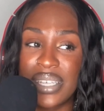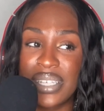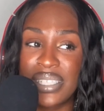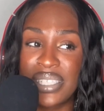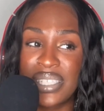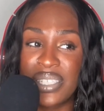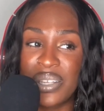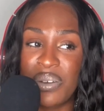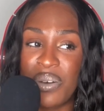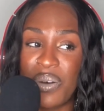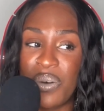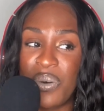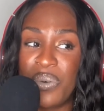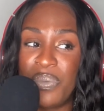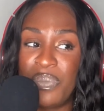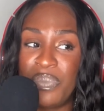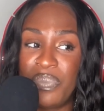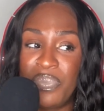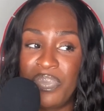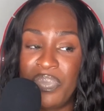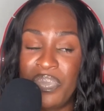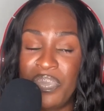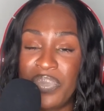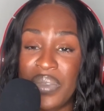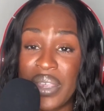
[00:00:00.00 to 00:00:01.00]
So
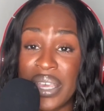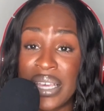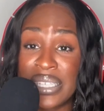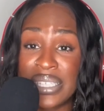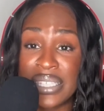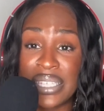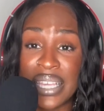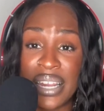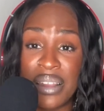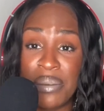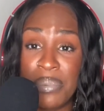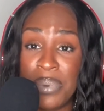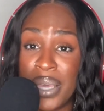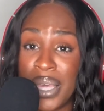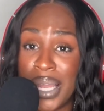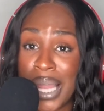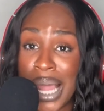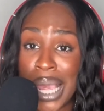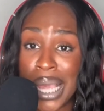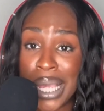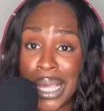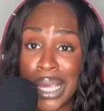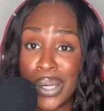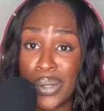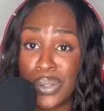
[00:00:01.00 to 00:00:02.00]
instead of being
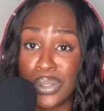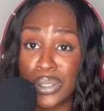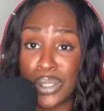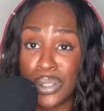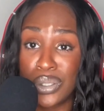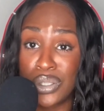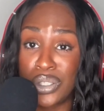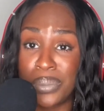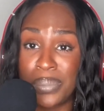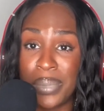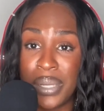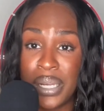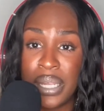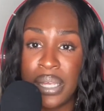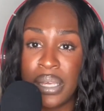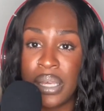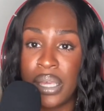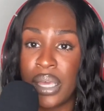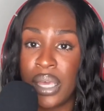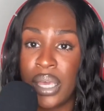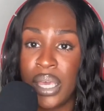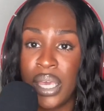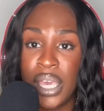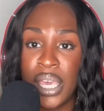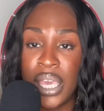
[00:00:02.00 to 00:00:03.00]
like getting on social
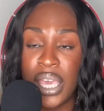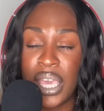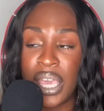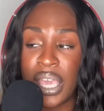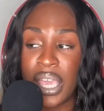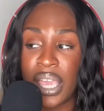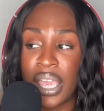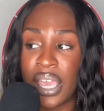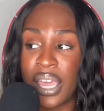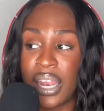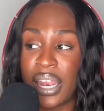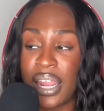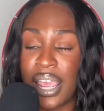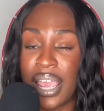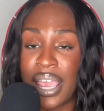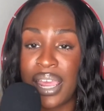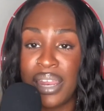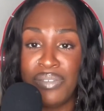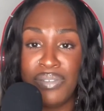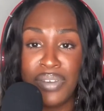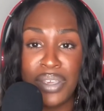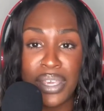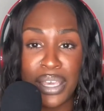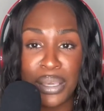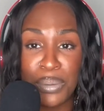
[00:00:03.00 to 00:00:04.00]
media and
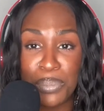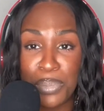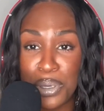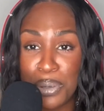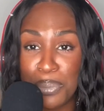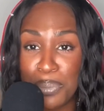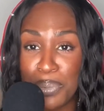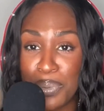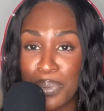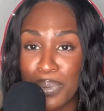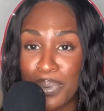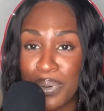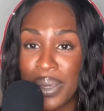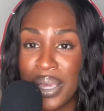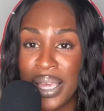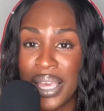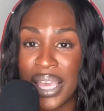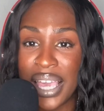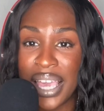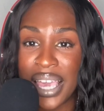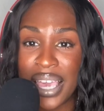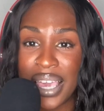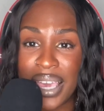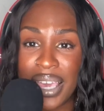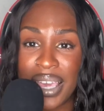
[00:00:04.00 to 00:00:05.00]
envying people
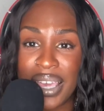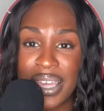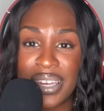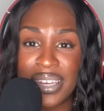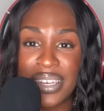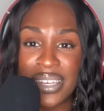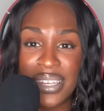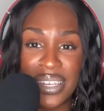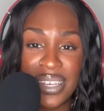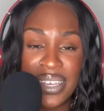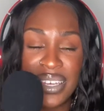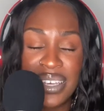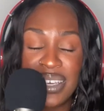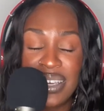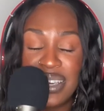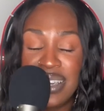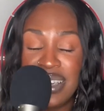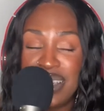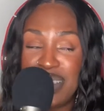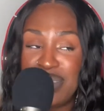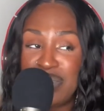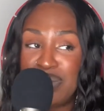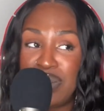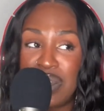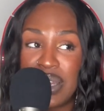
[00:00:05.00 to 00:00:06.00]
and
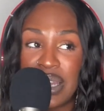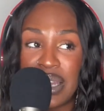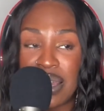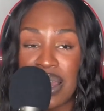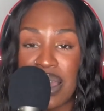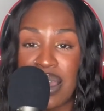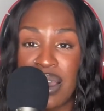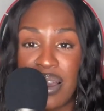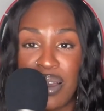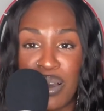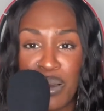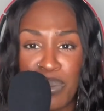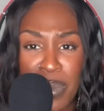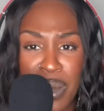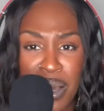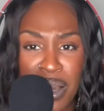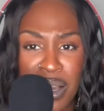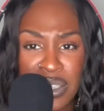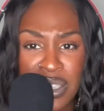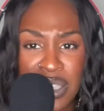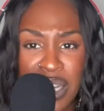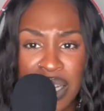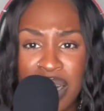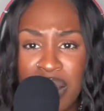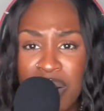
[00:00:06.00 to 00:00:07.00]
feeling like, oh my
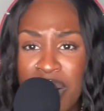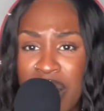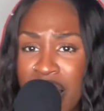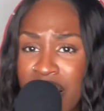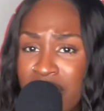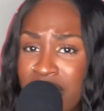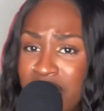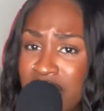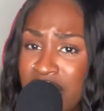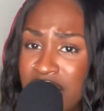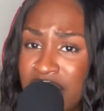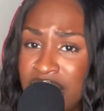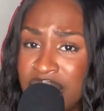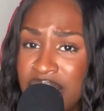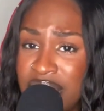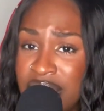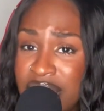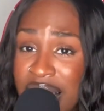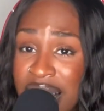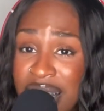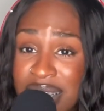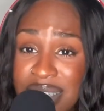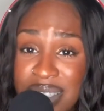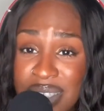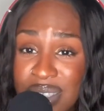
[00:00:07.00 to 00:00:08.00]
gosh, I don't have
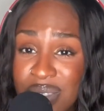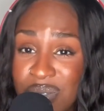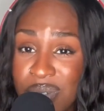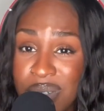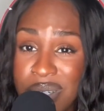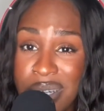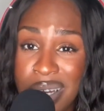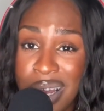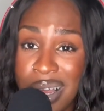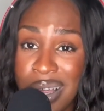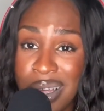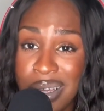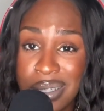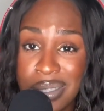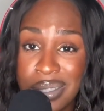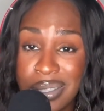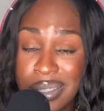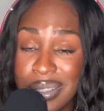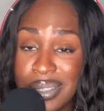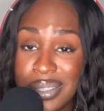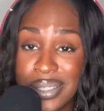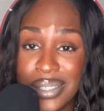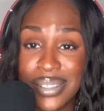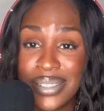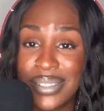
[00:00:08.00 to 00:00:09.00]
this, I just
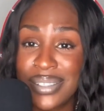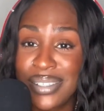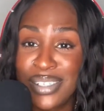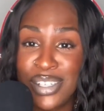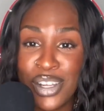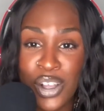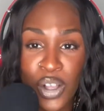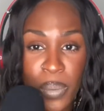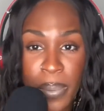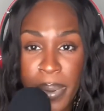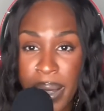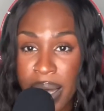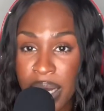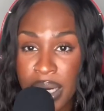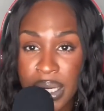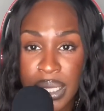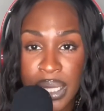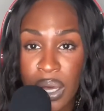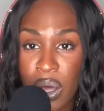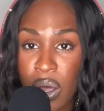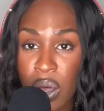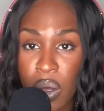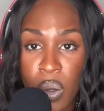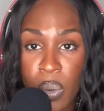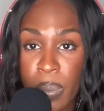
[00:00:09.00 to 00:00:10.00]
realized
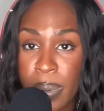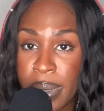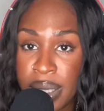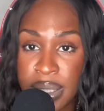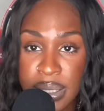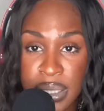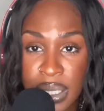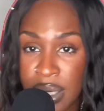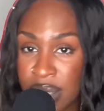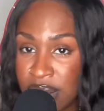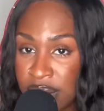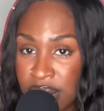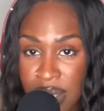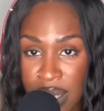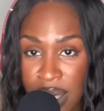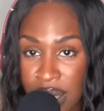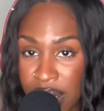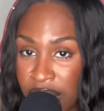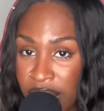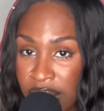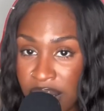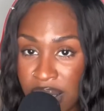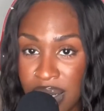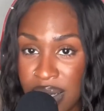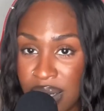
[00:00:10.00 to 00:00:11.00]
nobody always has
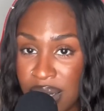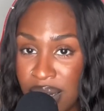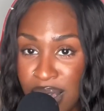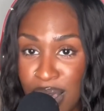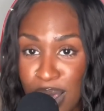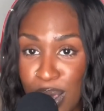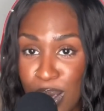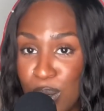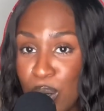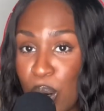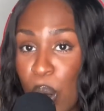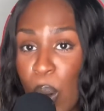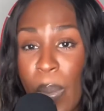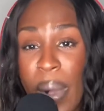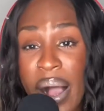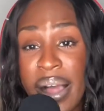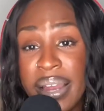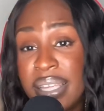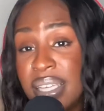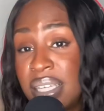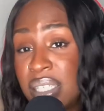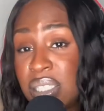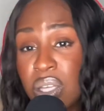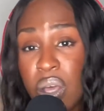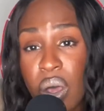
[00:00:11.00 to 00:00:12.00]
that.
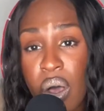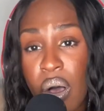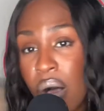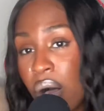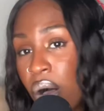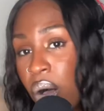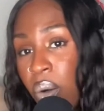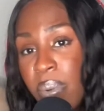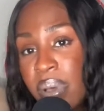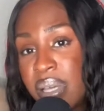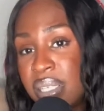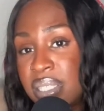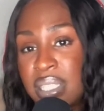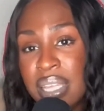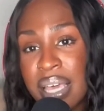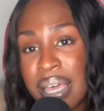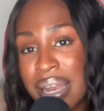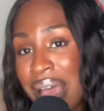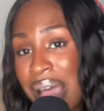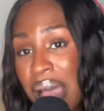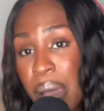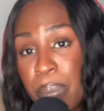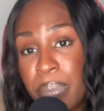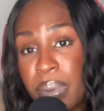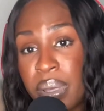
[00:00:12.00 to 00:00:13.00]
Nobody is always
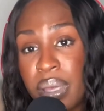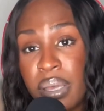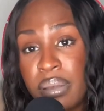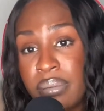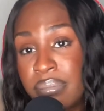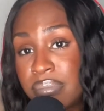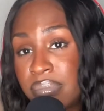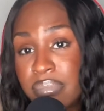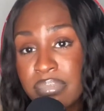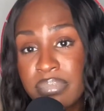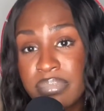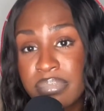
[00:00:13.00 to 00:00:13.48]
that happy.